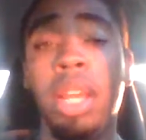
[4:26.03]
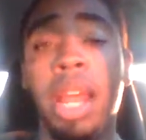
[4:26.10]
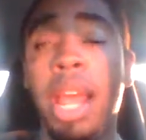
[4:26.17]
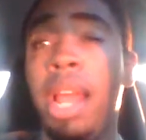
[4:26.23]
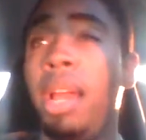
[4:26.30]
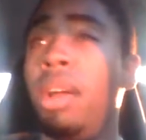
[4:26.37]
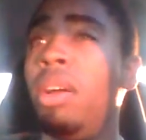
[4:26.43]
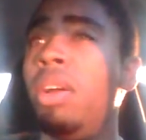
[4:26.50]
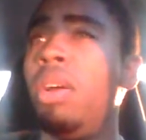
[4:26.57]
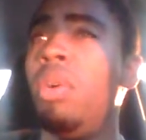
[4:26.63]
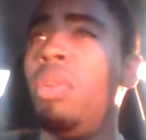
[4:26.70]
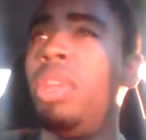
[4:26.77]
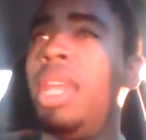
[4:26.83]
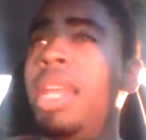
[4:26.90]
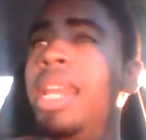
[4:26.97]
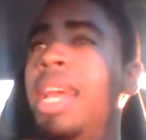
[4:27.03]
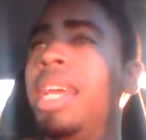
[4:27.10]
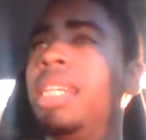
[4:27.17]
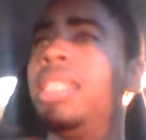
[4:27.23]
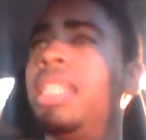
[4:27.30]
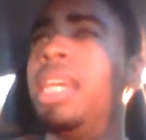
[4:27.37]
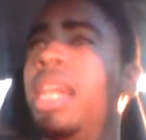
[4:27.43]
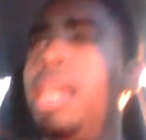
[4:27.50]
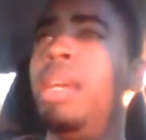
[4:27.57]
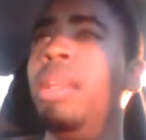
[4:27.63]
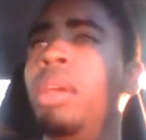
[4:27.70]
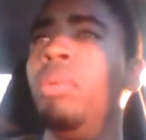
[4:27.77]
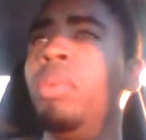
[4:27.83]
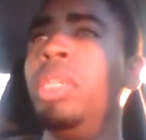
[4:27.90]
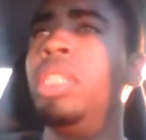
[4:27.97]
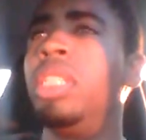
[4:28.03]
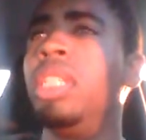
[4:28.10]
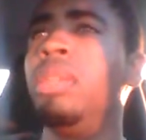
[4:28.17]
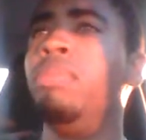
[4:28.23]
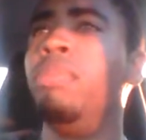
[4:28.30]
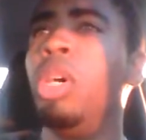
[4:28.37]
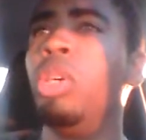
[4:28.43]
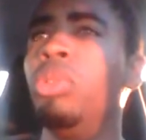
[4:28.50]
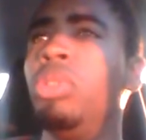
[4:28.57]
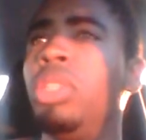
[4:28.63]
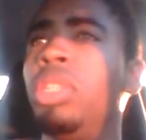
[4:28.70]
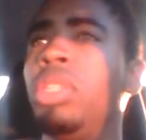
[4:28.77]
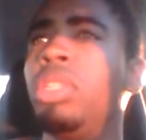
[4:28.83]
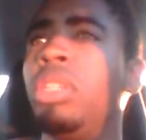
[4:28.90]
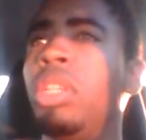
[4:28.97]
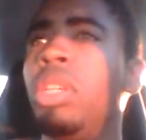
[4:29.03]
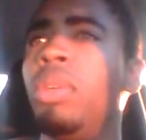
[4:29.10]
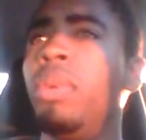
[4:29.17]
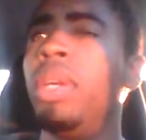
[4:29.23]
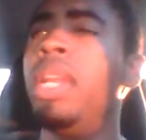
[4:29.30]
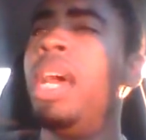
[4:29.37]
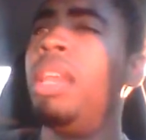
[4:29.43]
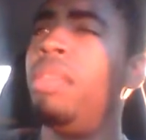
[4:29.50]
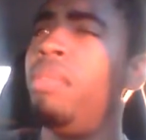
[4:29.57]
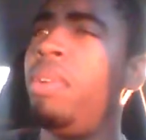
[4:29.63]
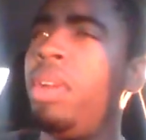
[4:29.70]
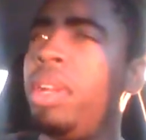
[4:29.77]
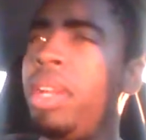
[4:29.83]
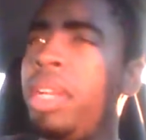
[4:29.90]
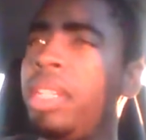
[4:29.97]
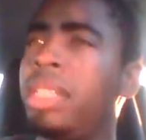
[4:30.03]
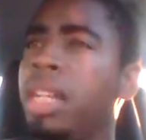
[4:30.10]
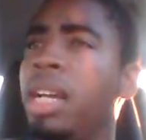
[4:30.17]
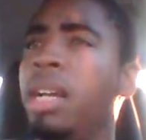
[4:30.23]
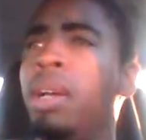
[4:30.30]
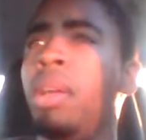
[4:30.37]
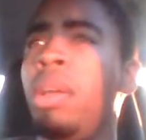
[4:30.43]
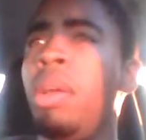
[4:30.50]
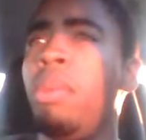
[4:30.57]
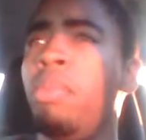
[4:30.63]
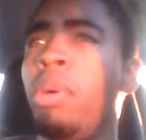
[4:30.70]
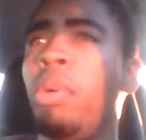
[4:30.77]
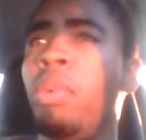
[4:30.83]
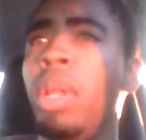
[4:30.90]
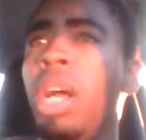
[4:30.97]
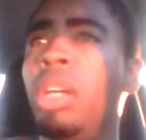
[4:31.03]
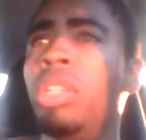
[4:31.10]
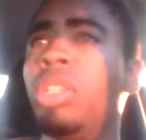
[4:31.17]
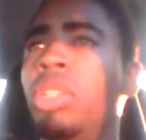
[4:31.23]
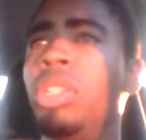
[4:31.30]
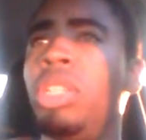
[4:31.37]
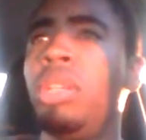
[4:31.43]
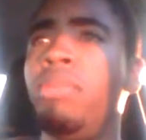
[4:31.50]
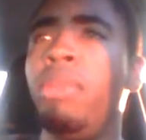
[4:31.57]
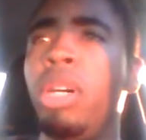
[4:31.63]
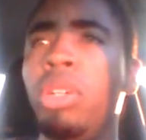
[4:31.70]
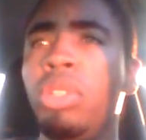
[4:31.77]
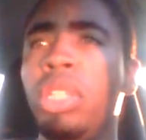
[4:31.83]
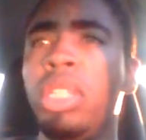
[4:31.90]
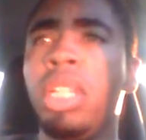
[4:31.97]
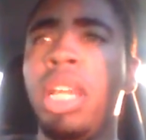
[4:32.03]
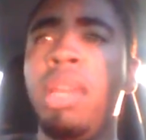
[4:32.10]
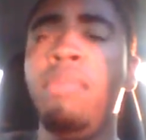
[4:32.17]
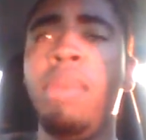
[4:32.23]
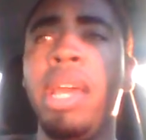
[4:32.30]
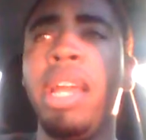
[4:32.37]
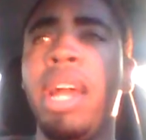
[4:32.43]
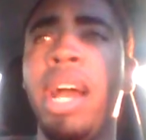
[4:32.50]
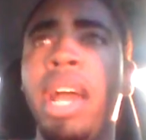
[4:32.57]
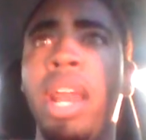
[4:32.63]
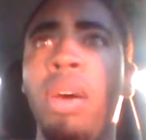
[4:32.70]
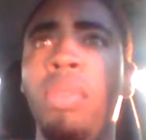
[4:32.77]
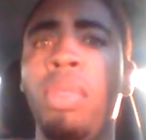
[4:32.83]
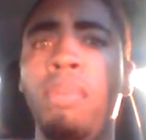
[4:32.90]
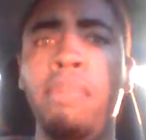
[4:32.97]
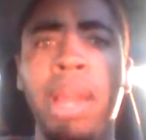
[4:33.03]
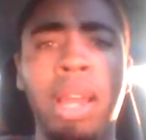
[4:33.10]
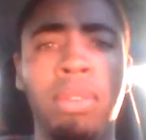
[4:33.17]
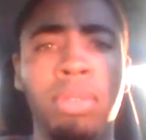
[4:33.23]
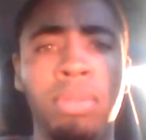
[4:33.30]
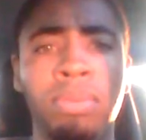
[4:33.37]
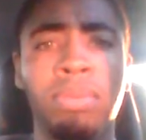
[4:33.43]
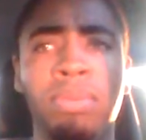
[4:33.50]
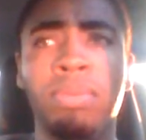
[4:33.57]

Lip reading: Now, the next time that we see Moses, well, not the very next time, but we also see Moses, he met God on the mountain.